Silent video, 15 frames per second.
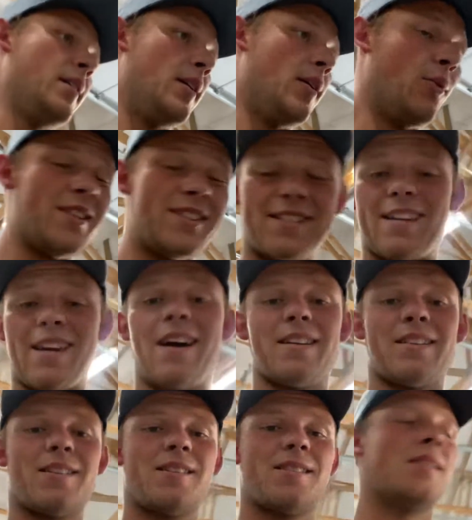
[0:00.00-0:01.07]
which
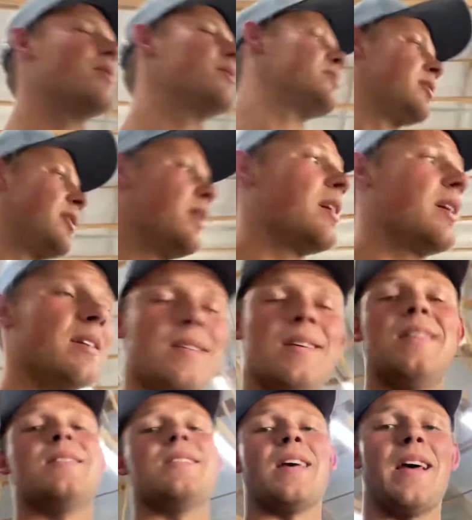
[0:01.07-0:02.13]
sucks because it
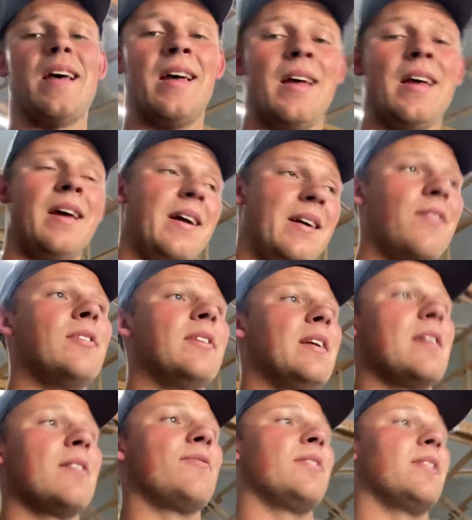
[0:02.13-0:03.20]
is a heck of a
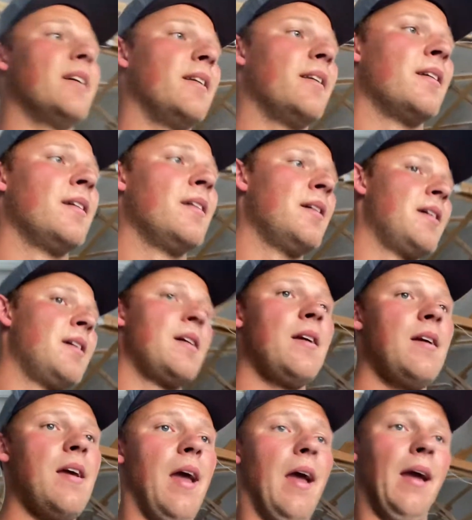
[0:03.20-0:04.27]
lot of fun.
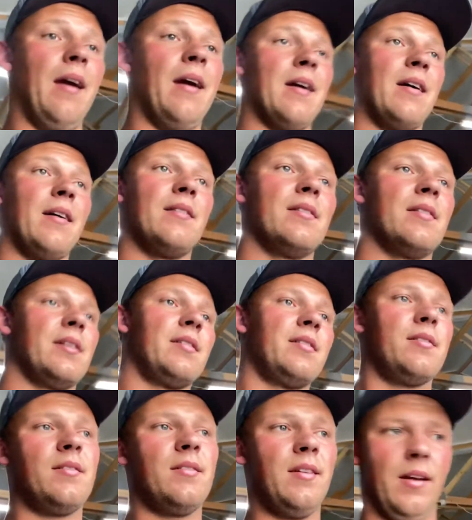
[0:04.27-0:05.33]
And
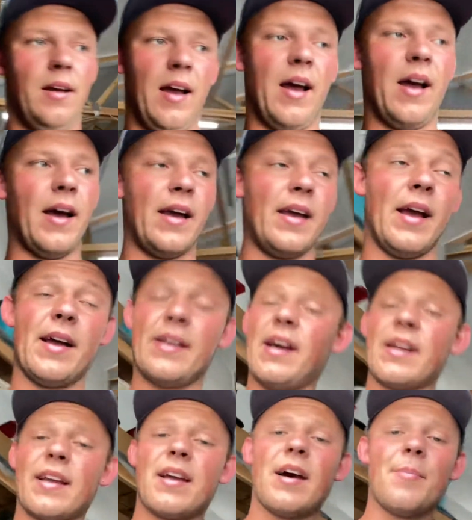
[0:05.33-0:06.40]
I got
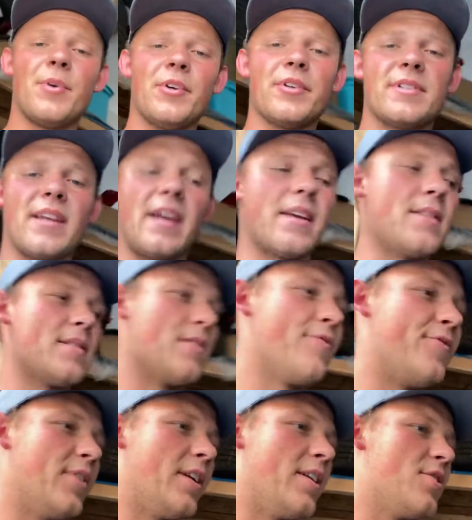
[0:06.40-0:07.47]
a couple seconds of
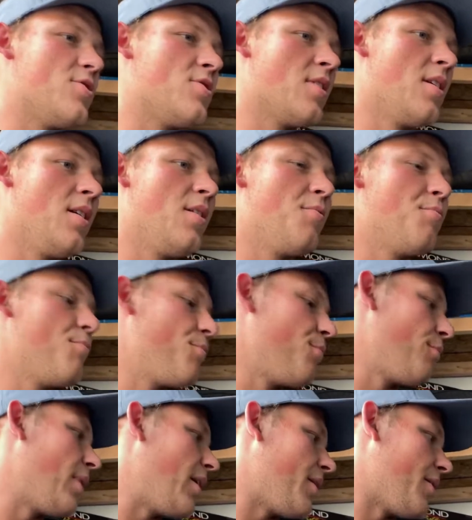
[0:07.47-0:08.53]
footage,
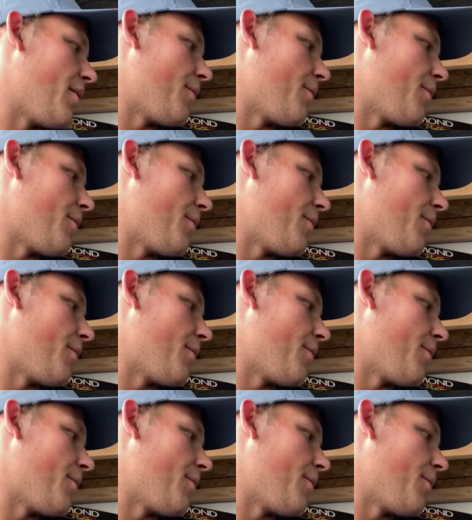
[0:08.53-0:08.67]
but